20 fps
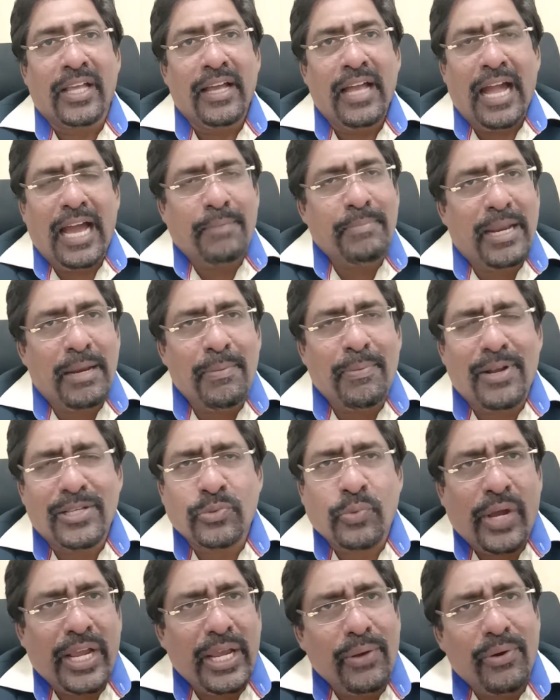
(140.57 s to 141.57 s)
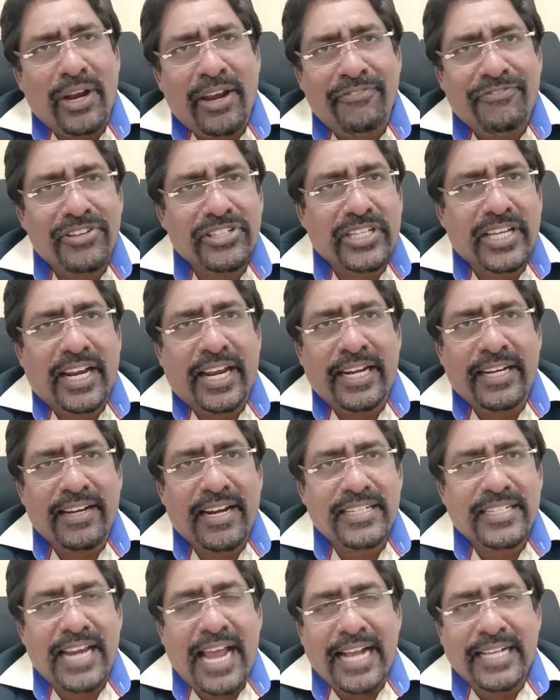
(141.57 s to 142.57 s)
And many people ask why you are emphasizing on
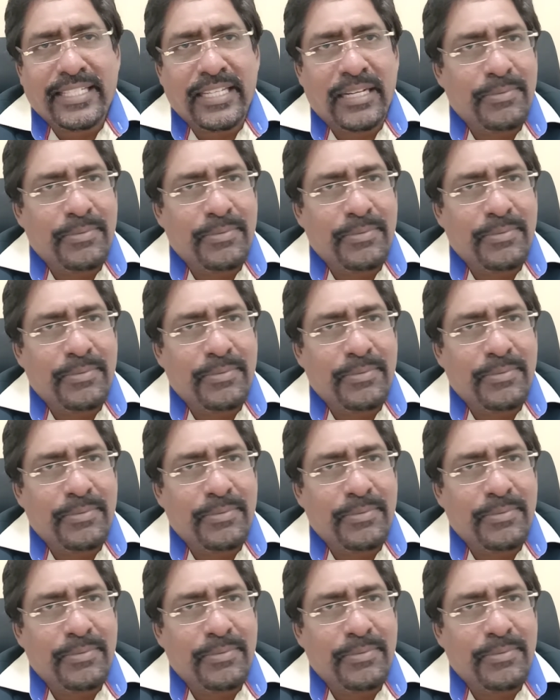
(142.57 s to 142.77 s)
international accent.